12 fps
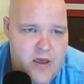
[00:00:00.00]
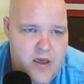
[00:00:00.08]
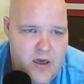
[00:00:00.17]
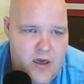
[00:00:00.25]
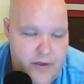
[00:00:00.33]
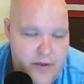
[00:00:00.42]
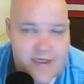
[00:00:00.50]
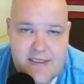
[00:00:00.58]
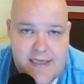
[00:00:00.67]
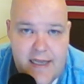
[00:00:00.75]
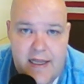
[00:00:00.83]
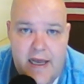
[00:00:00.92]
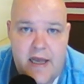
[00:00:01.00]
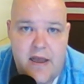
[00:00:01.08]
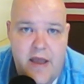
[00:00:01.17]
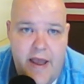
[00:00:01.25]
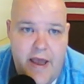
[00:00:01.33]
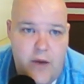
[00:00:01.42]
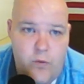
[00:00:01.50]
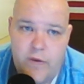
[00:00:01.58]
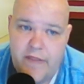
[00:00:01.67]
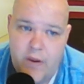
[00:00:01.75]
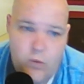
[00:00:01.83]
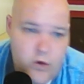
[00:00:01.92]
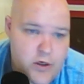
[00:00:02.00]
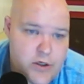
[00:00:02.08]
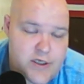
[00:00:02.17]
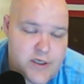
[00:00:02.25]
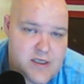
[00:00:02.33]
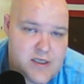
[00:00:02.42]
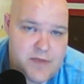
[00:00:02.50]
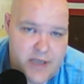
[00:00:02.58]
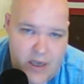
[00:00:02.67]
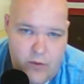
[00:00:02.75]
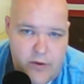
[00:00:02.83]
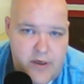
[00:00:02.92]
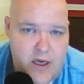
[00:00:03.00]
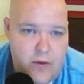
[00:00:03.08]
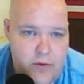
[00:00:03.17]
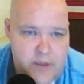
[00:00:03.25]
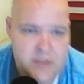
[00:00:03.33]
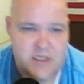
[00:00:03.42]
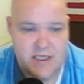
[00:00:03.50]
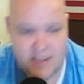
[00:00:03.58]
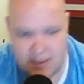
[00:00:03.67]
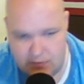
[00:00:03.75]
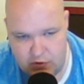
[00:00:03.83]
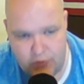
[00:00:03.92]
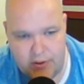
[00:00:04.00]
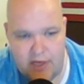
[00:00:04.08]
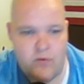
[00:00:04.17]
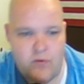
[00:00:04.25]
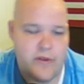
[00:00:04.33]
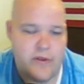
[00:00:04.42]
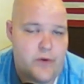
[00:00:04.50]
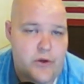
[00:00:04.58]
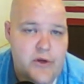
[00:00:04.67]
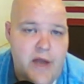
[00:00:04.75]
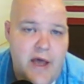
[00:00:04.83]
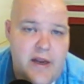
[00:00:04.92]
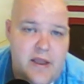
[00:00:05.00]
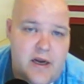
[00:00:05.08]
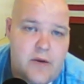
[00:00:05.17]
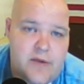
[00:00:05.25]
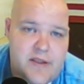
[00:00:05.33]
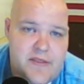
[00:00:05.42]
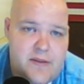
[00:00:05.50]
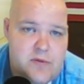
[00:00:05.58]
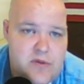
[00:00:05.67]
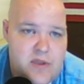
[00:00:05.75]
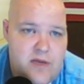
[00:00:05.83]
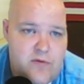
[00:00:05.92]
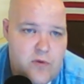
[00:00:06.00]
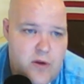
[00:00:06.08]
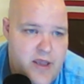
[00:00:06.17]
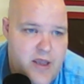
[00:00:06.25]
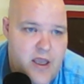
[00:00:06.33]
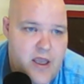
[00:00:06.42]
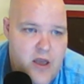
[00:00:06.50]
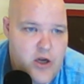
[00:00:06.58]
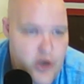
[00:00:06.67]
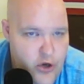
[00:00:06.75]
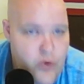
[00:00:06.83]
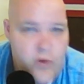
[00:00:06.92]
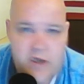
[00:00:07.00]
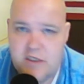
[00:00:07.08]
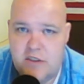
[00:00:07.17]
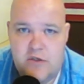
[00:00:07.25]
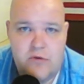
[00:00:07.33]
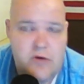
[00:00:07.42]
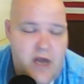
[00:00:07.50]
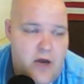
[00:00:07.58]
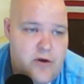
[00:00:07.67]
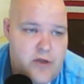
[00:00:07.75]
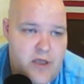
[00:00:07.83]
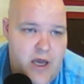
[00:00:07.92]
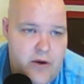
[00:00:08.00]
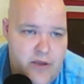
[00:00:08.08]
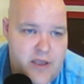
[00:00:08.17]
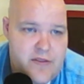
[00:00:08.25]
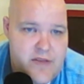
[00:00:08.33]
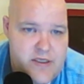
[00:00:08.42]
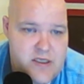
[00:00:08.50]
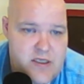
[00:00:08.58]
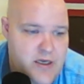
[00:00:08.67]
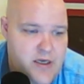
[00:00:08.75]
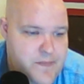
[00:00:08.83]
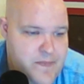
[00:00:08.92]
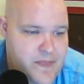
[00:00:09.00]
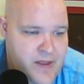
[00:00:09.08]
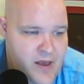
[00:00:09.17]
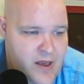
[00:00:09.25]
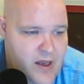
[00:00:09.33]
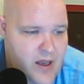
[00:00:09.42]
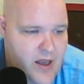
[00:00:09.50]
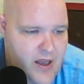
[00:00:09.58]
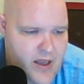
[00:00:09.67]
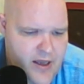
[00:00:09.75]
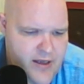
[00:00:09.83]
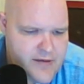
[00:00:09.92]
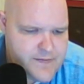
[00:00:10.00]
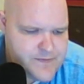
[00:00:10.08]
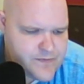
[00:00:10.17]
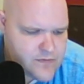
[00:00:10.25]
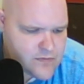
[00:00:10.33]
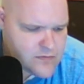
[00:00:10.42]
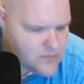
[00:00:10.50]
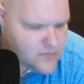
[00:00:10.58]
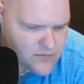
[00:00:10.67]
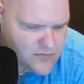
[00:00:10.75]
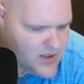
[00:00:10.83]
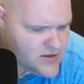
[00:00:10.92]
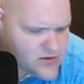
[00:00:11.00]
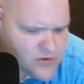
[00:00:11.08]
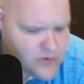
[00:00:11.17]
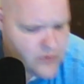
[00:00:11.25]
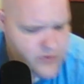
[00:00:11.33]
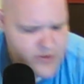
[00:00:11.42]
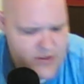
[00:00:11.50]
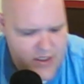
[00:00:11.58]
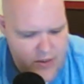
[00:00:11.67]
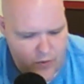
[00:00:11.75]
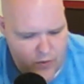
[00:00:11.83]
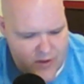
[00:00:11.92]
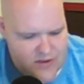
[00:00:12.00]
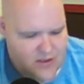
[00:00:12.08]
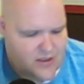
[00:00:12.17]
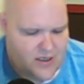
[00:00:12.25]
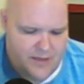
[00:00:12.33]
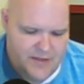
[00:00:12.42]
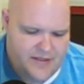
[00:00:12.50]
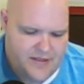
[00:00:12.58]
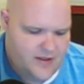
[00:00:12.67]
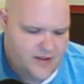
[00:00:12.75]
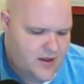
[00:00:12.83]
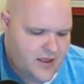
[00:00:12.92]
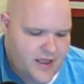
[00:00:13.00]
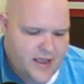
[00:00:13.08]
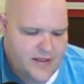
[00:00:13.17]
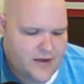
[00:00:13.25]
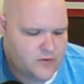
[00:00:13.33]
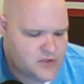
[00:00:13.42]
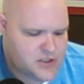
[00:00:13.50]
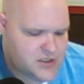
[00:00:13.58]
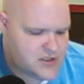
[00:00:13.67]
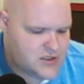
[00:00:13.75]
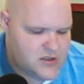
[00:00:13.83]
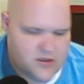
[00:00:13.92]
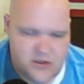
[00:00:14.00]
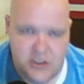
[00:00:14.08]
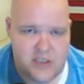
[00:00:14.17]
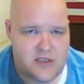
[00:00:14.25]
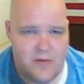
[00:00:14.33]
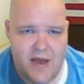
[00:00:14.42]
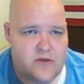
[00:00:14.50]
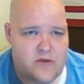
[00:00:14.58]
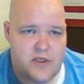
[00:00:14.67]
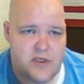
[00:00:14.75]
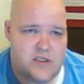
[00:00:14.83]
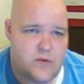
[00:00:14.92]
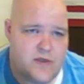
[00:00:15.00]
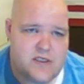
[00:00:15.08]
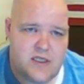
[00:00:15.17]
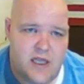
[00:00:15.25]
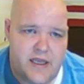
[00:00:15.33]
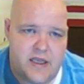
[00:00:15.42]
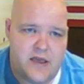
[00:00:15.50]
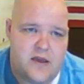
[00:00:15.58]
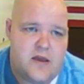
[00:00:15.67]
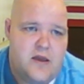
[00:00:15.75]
they would excel at. And when they weren't good at something, I would get them to a level where they were good at it, and I would get them to a level where they knew what to do and how to get things done. And so it wasn't. I mean, again, that was just some high school kids. It wasn't like I